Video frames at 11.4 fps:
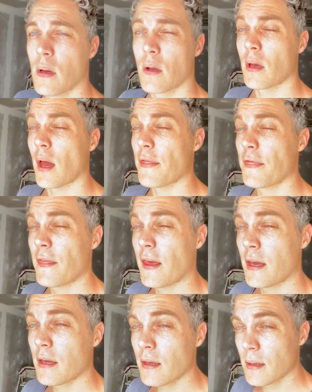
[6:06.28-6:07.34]
Okay, I
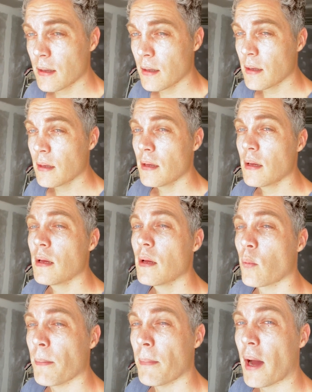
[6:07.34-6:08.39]
think
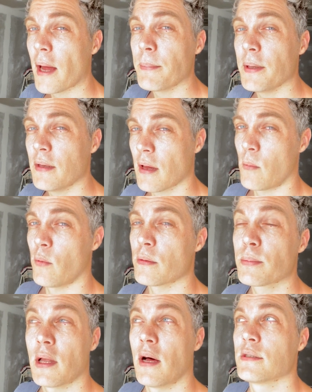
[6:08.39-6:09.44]
we might be done with the
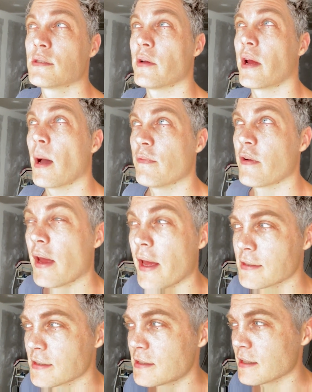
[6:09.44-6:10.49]
plastering. I'm very
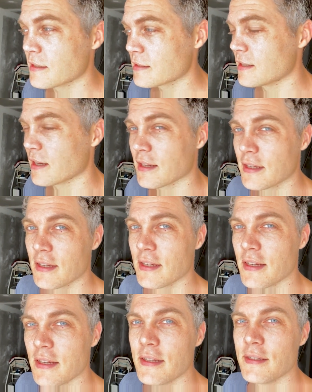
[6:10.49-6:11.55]
hesitant to
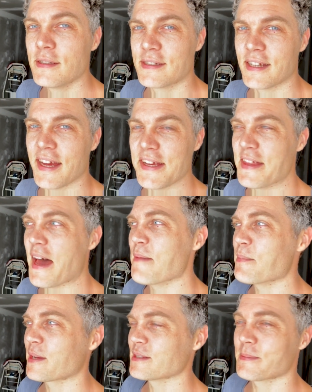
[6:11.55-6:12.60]
say
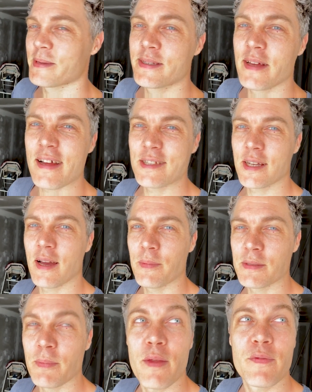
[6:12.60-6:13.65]
that because I've been touching up
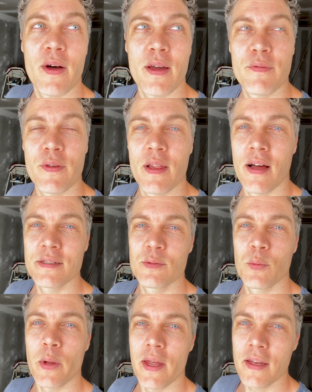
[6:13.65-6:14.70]
this motherfucker for the last
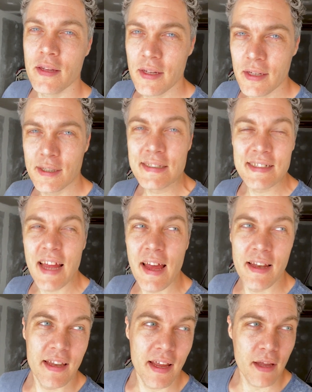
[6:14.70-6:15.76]
week, just
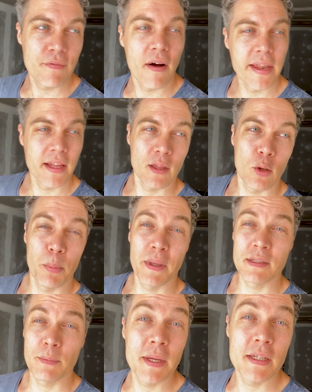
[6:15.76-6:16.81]
sanding and finding little
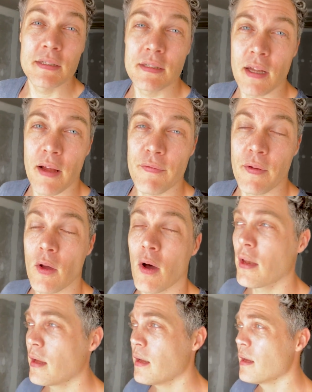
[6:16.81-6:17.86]
bits and pieces that I
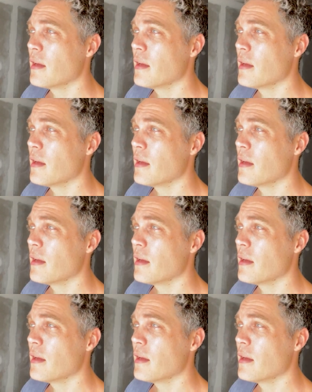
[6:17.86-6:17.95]
forgot.